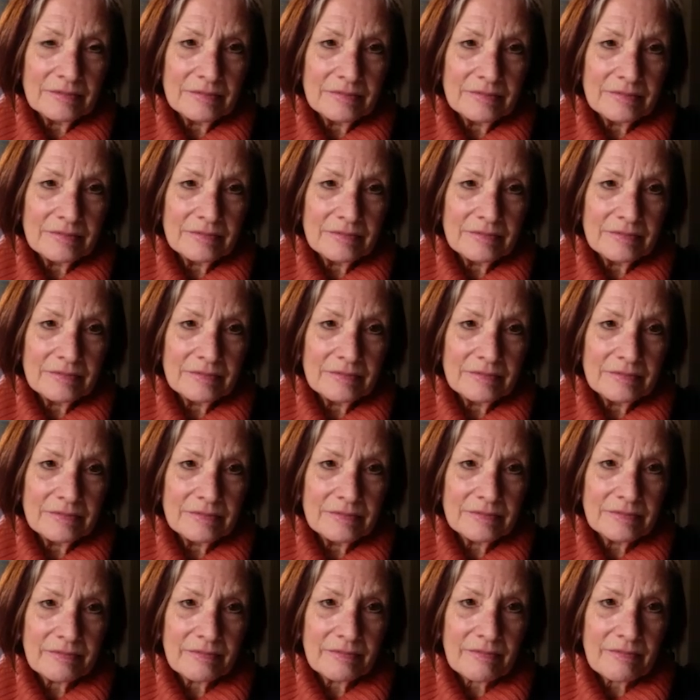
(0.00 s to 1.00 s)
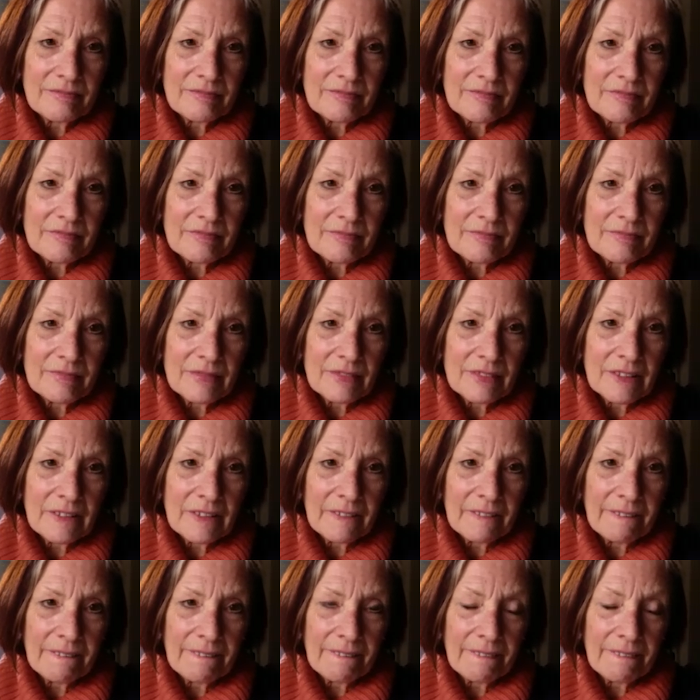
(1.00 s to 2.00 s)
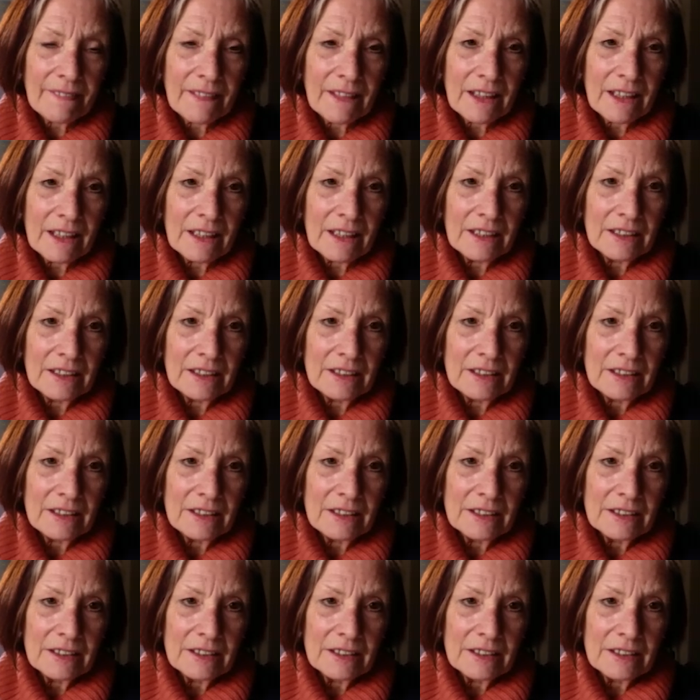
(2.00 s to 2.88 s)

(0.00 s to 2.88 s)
(silent)